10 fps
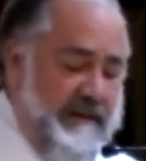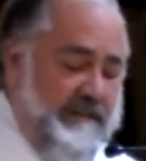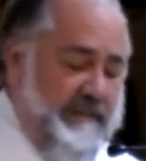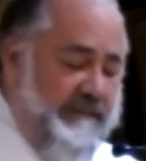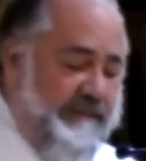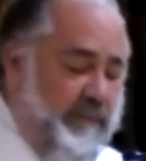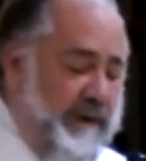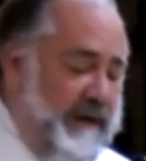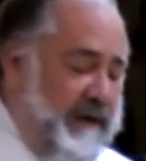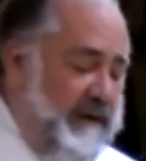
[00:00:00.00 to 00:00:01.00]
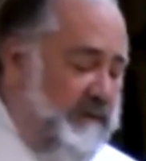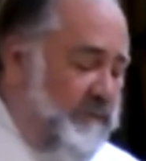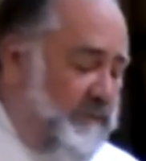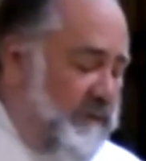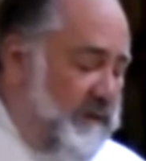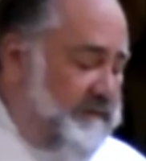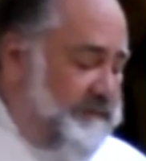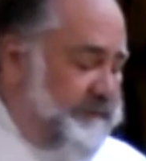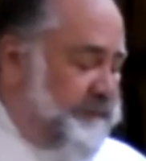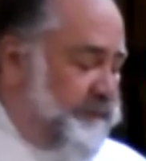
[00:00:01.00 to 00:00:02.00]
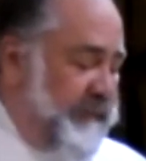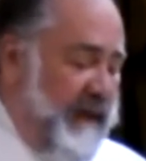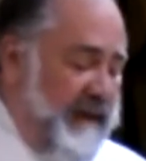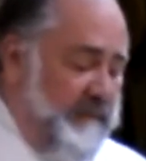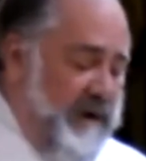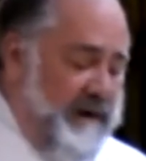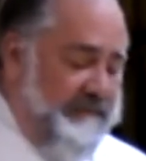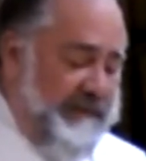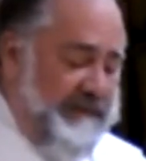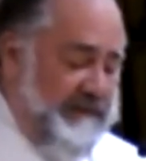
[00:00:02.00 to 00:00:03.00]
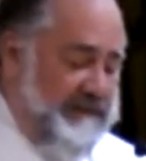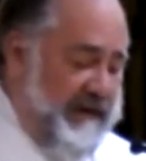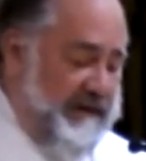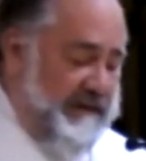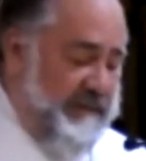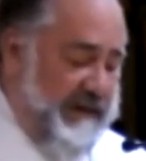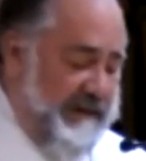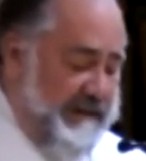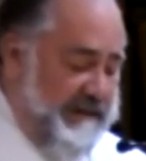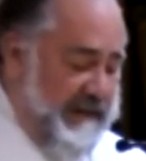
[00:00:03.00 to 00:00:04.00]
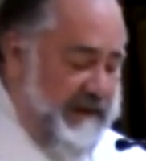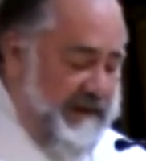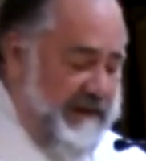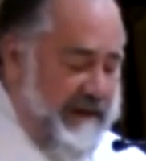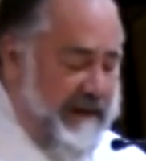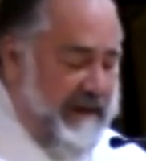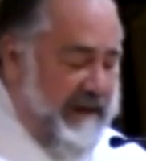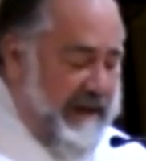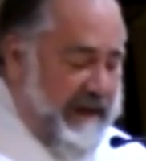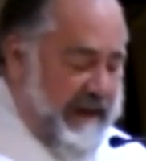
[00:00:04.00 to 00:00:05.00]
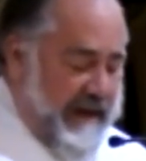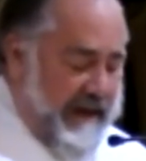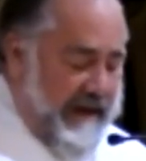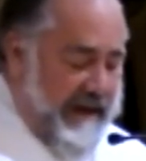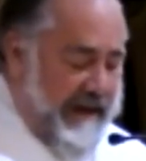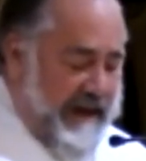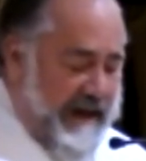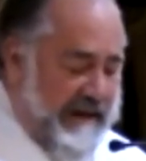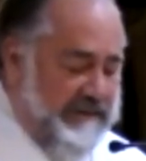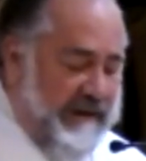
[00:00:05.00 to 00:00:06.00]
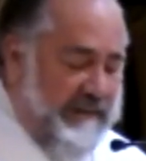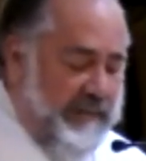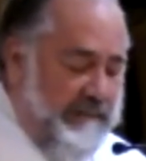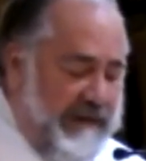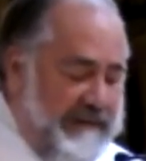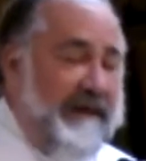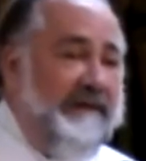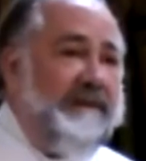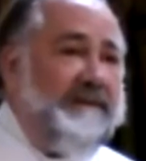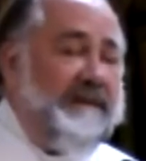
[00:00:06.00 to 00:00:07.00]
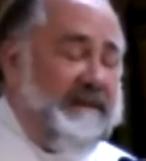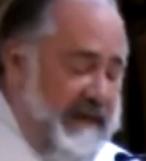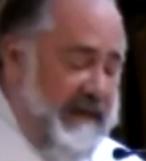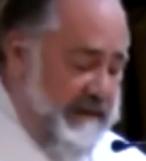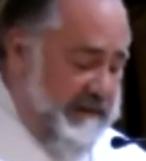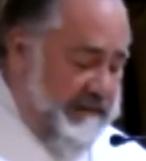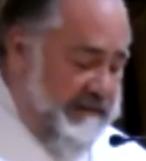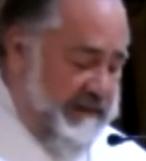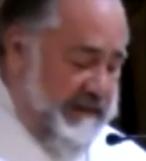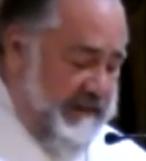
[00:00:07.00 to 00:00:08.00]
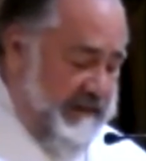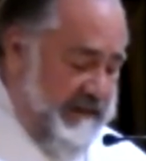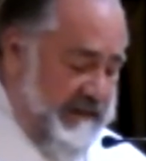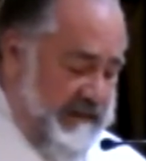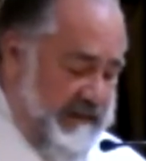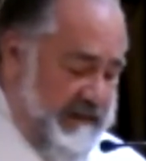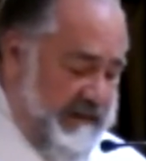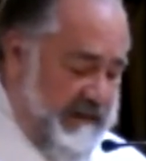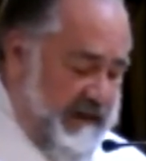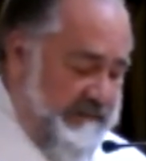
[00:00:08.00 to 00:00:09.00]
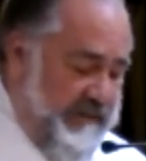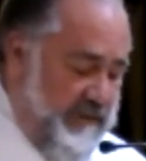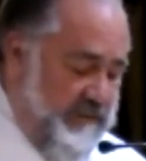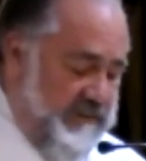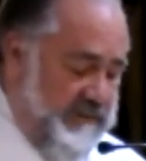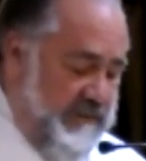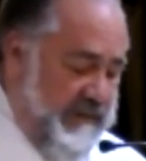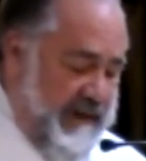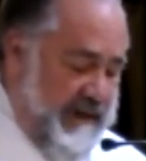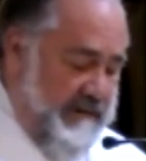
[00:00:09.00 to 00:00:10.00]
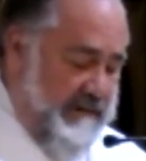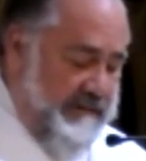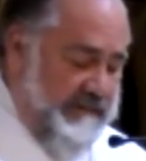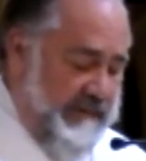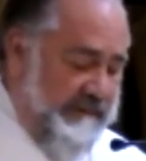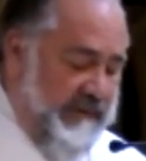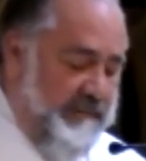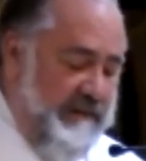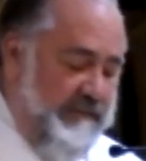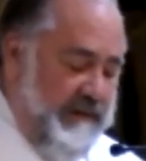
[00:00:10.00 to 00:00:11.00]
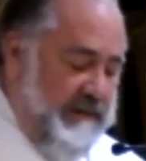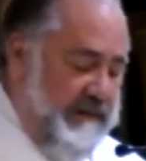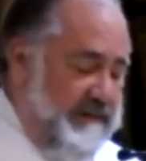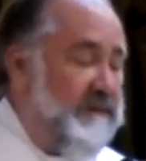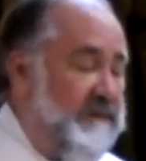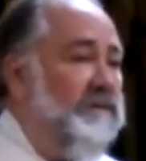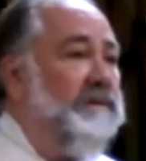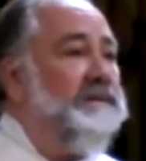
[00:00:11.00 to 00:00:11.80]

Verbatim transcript: Before I hear the word I am often distracted by this. I try to put myself into the sandals of those who are there, of the people in these stories.